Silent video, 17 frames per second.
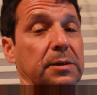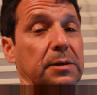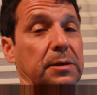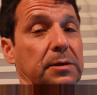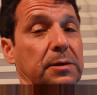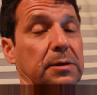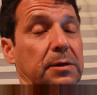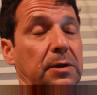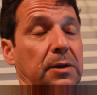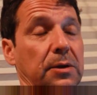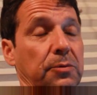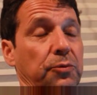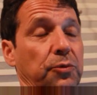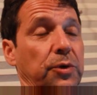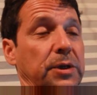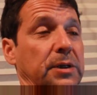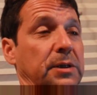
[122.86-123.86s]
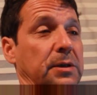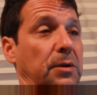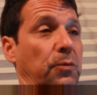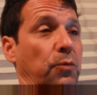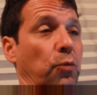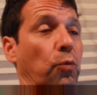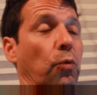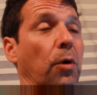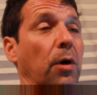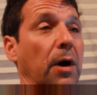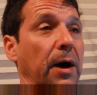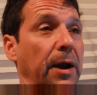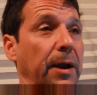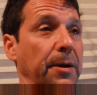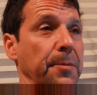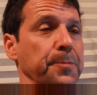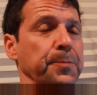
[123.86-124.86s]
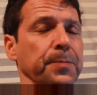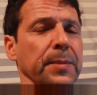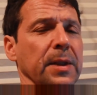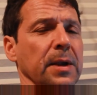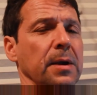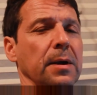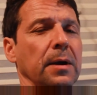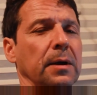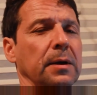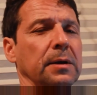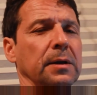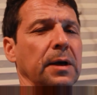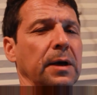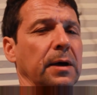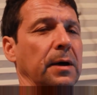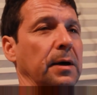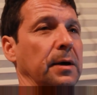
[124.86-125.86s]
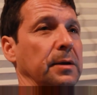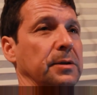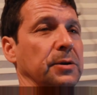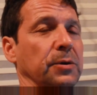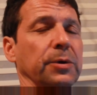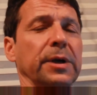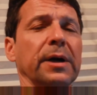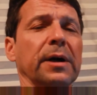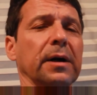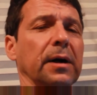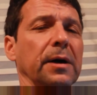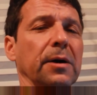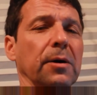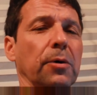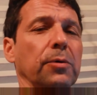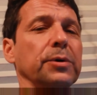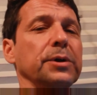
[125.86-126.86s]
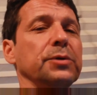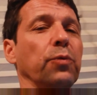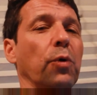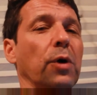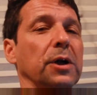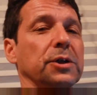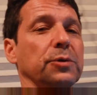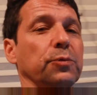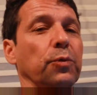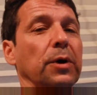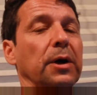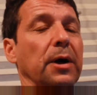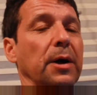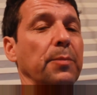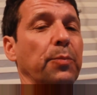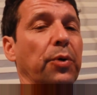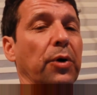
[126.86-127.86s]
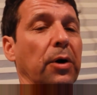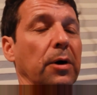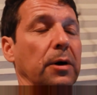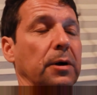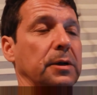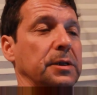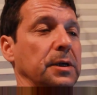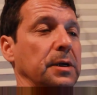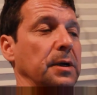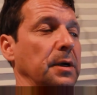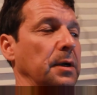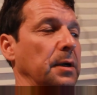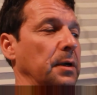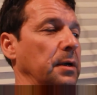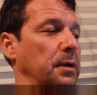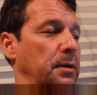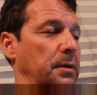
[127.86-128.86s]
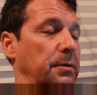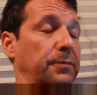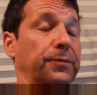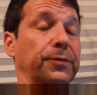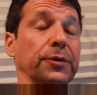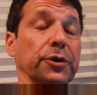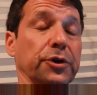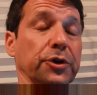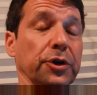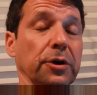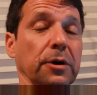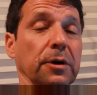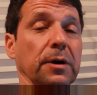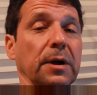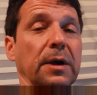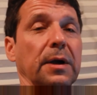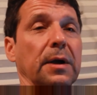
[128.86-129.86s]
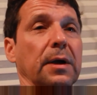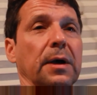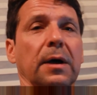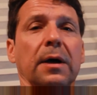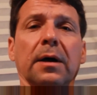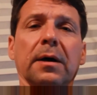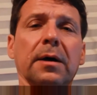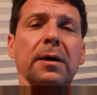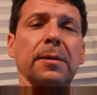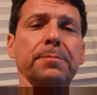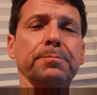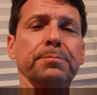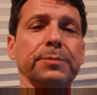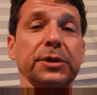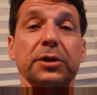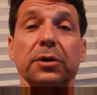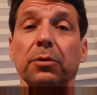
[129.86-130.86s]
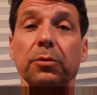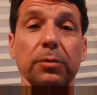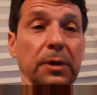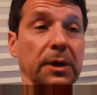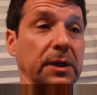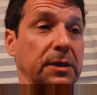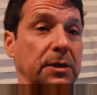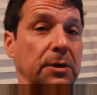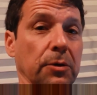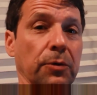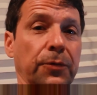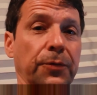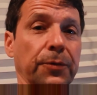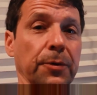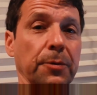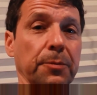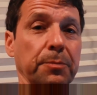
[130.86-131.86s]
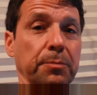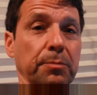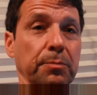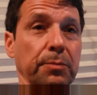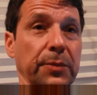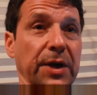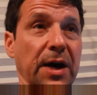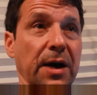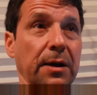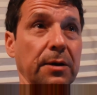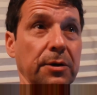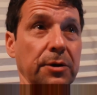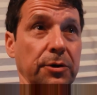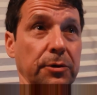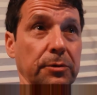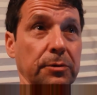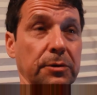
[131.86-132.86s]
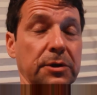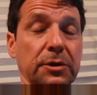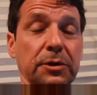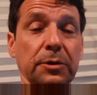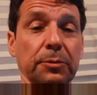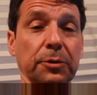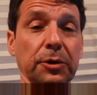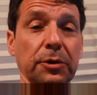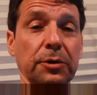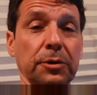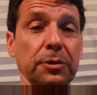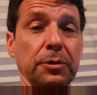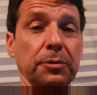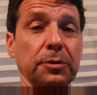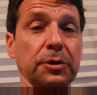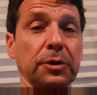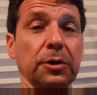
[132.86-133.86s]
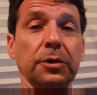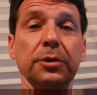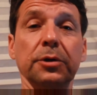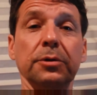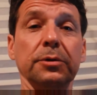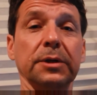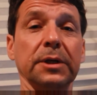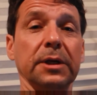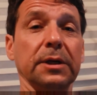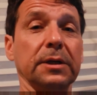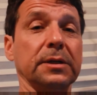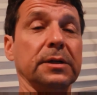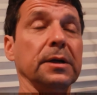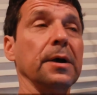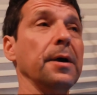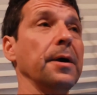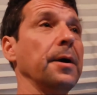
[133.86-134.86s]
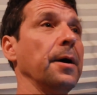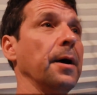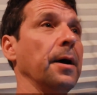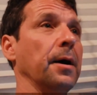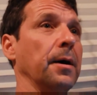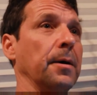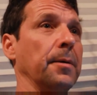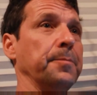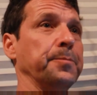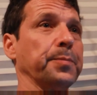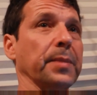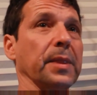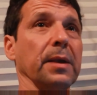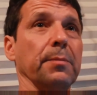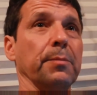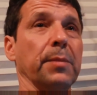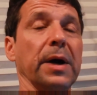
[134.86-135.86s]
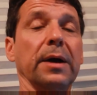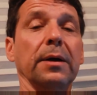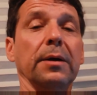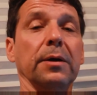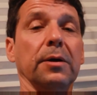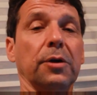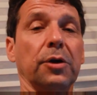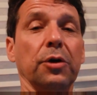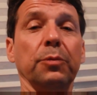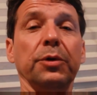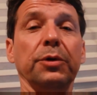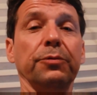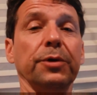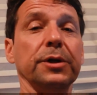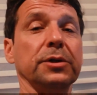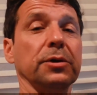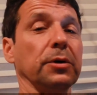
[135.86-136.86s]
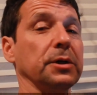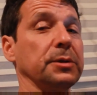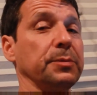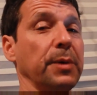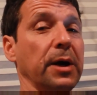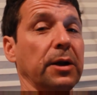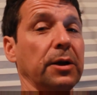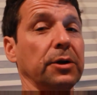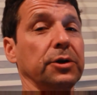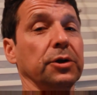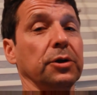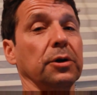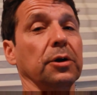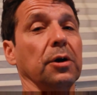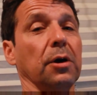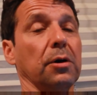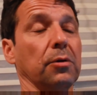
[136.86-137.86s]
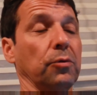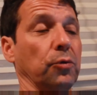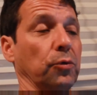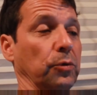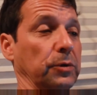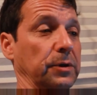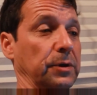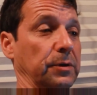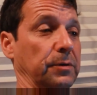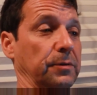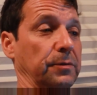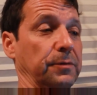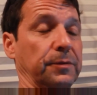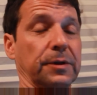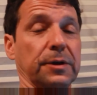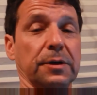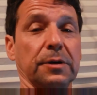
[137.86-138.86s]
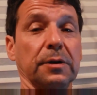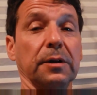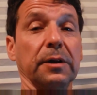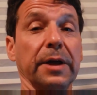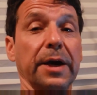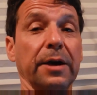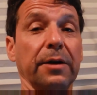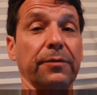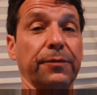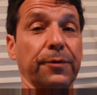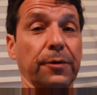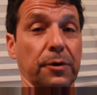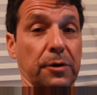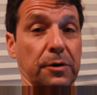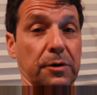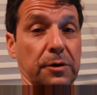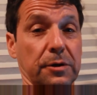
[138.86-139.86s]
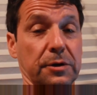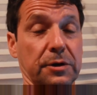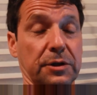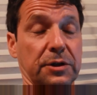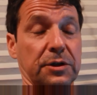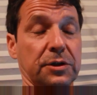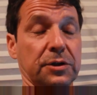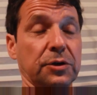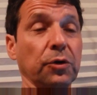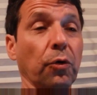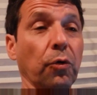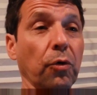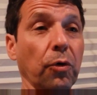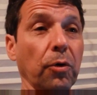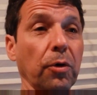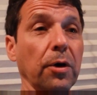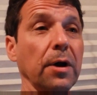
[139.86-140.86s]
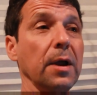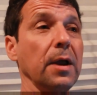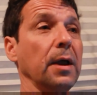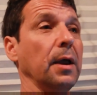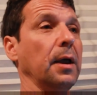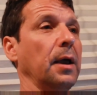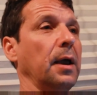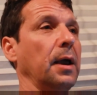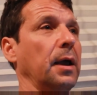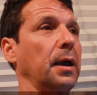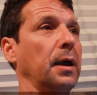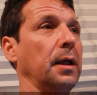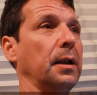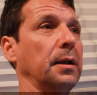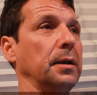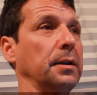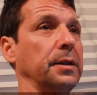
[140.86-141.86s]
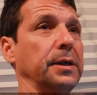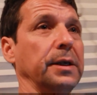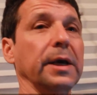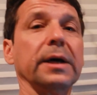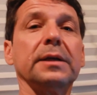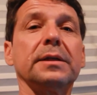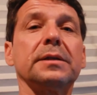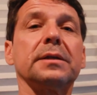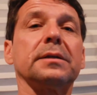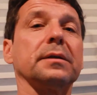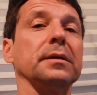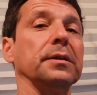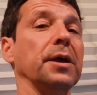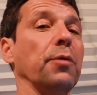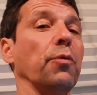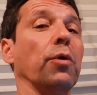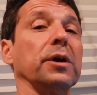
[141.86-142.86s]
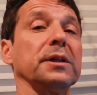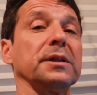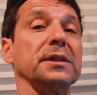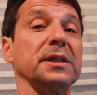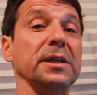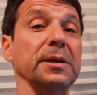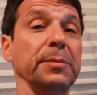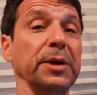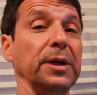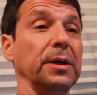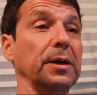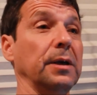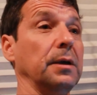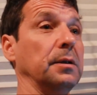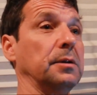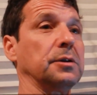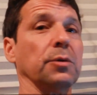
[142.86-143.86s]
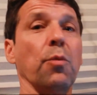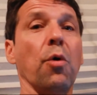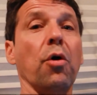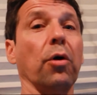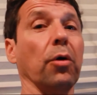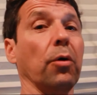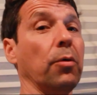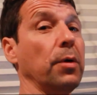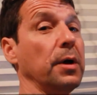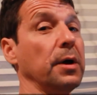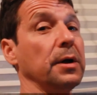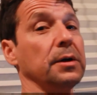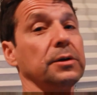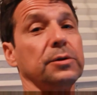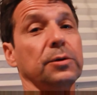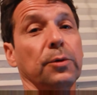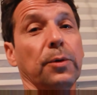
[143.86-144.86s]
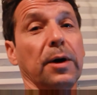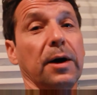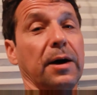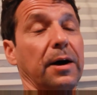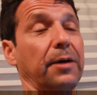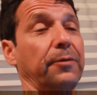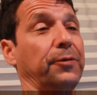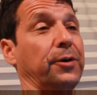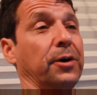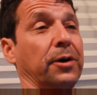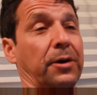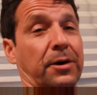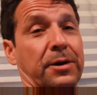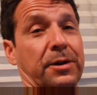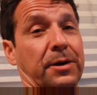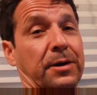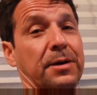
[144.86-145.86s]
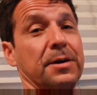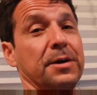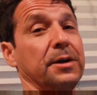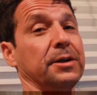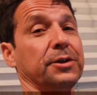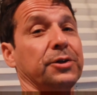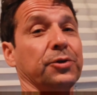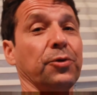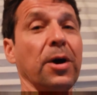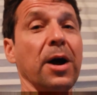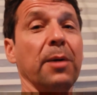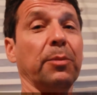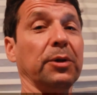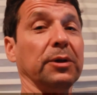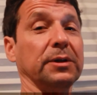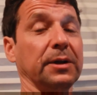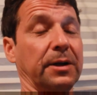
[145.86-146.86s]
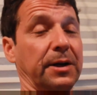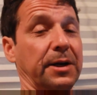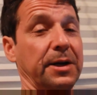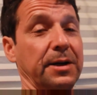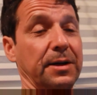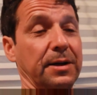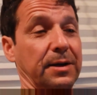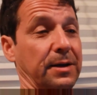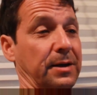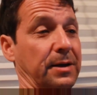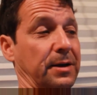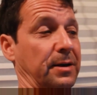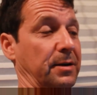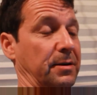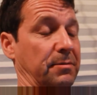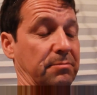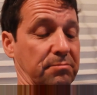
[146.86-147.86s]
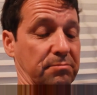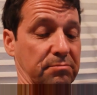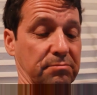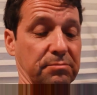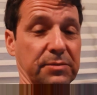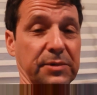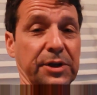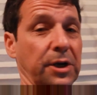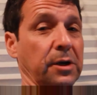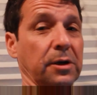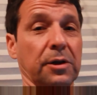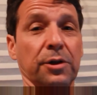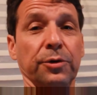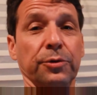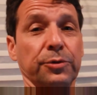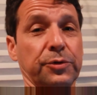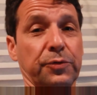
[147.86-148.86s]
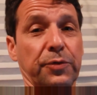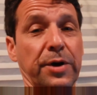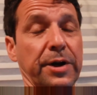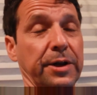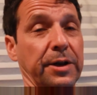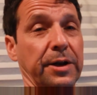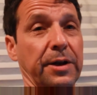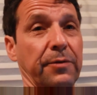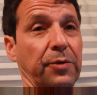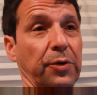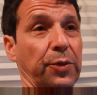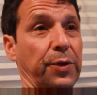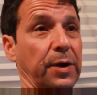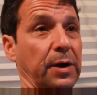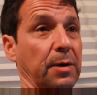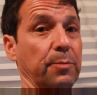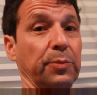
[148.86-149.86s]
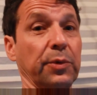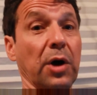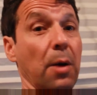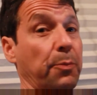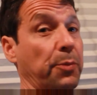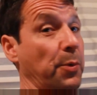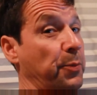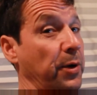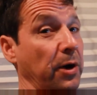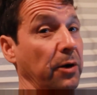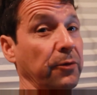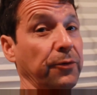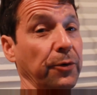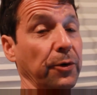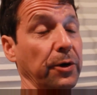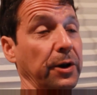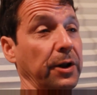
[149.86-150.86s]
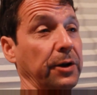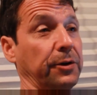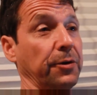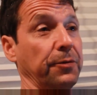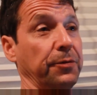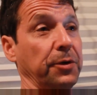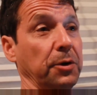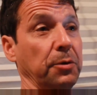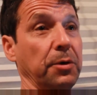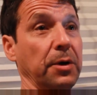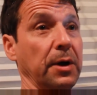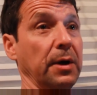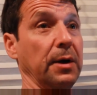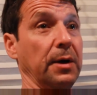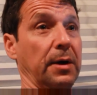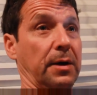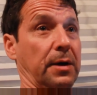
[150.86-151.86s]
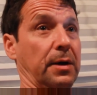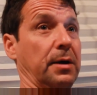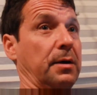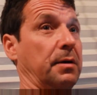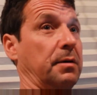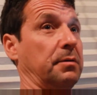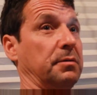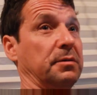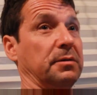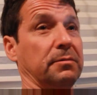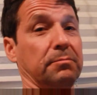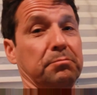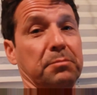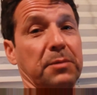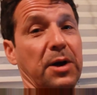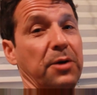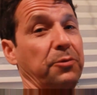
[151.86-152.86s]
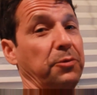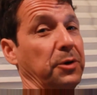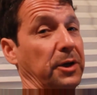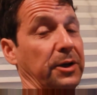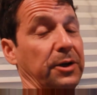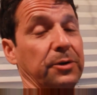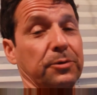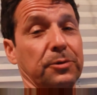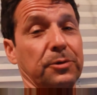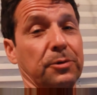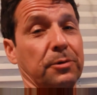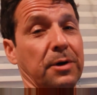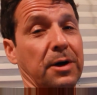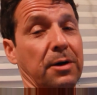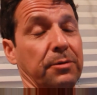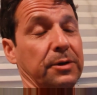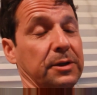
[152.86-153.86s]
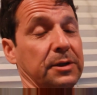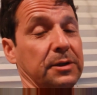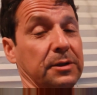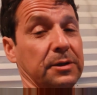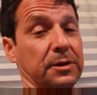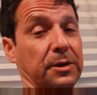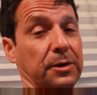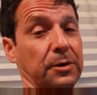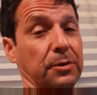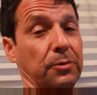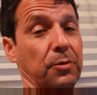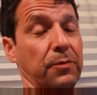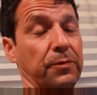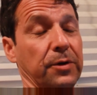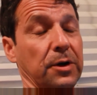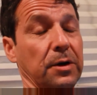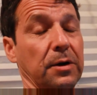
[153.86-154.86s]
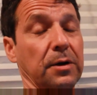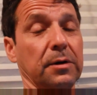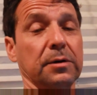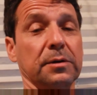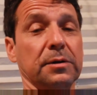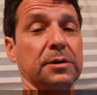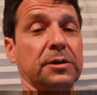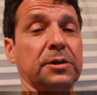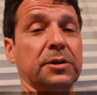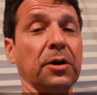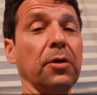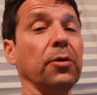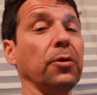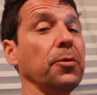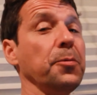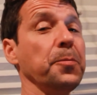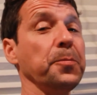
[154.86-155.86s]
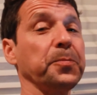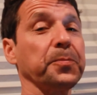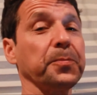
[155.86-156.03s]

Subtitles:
is the reason why. I always watch where I'm parked for sure. So let's go from that news to good news. Good news is my human resource manager got a hold of the Langford store. And yes, they want to see me tomorrow. So I've got to scramble tonight and get clothes ready and everything. I'm not prepared for an interview, and I really don't know how this is going to go over. So